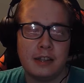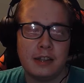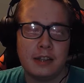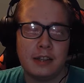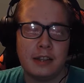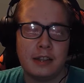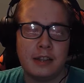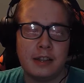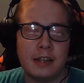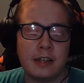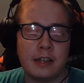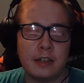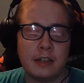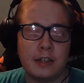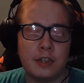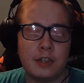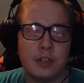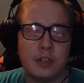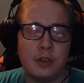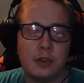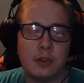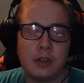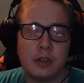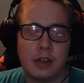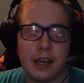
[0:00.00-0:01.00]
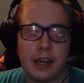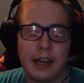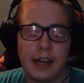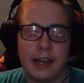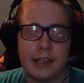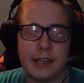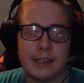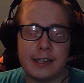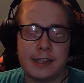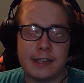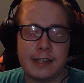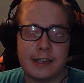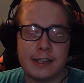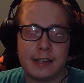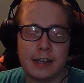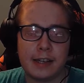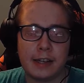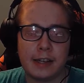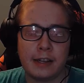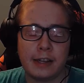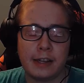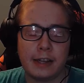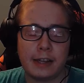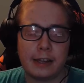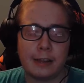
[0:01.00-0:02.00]
the two clans
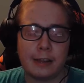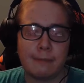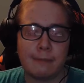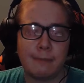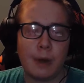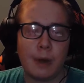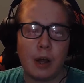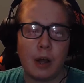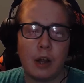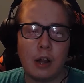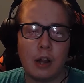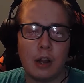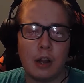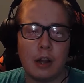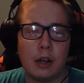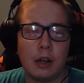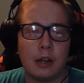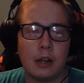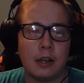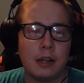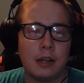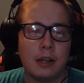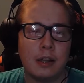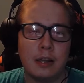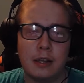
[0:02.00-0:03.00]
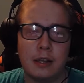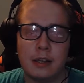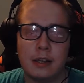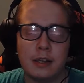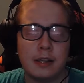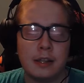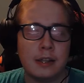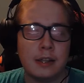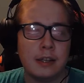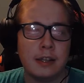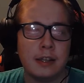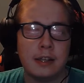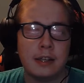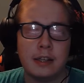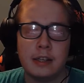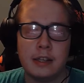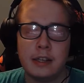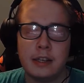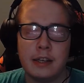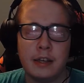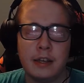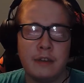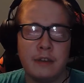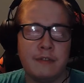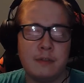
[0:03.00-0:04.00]
and like the ball.
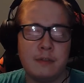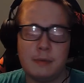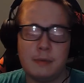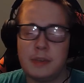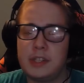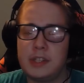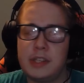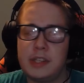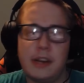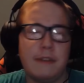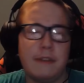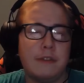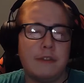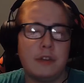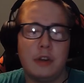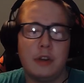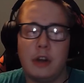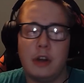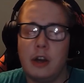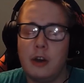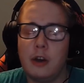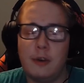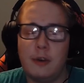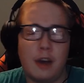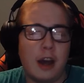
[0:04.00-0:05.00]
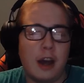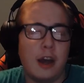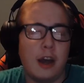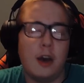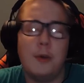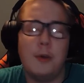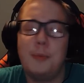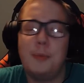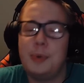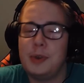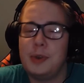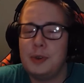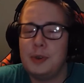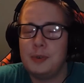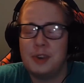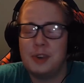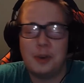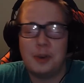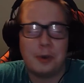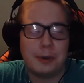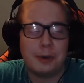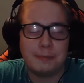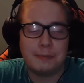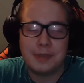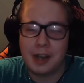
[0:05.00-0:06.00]
If you watched Avatar, I hope you know
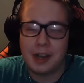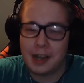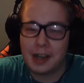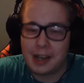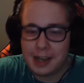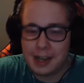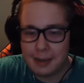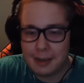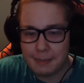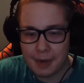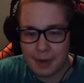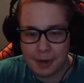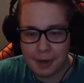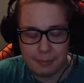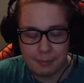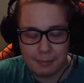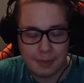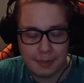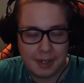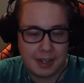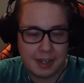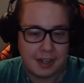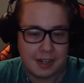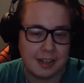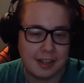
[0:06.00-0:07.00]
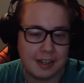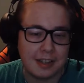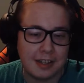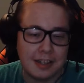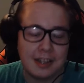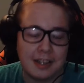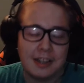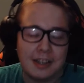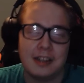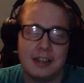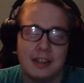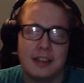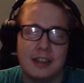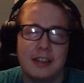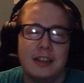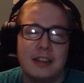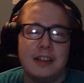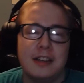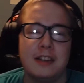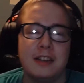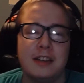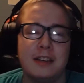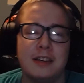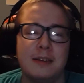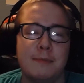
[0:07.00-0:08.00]
what I'm talking about, but
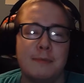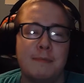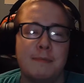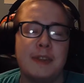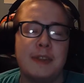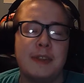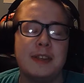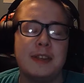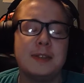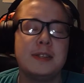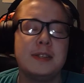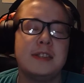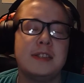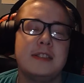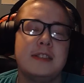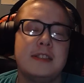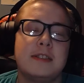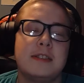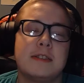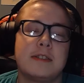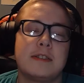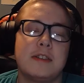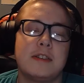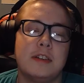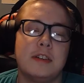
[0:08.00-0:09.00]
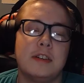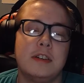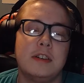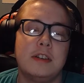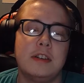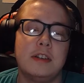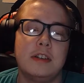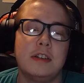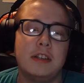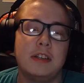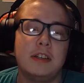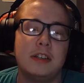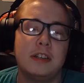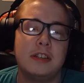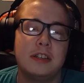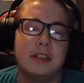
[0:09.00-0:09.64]
man, this is good.